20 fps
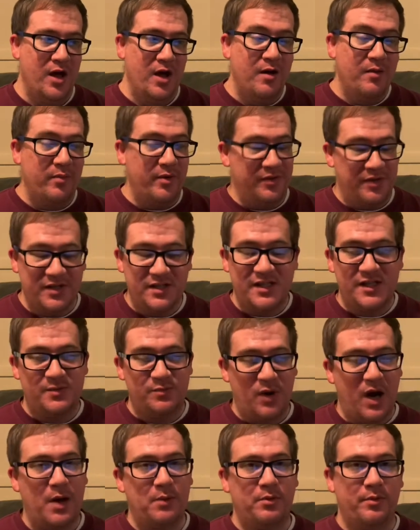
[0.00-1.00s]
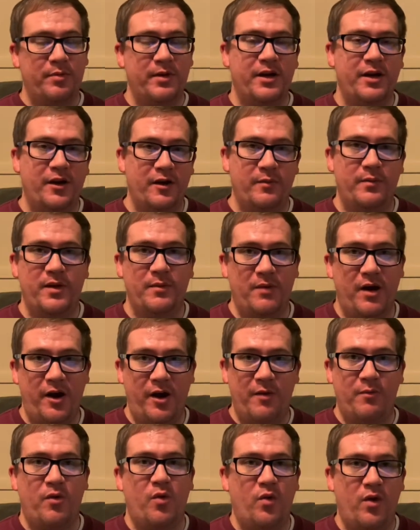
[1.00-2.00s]
but this is probably going to be my
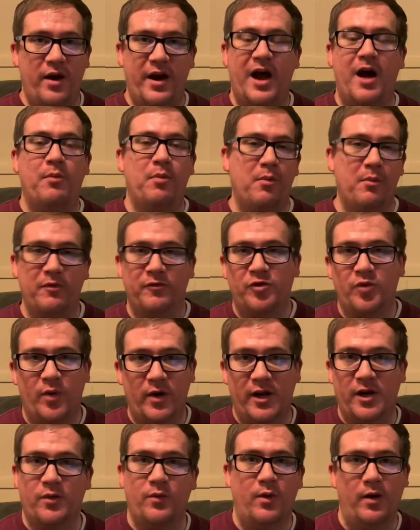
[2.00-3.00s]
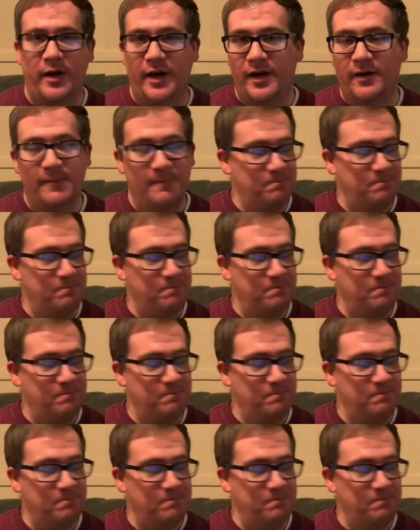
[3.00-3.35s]
number one album of 2020.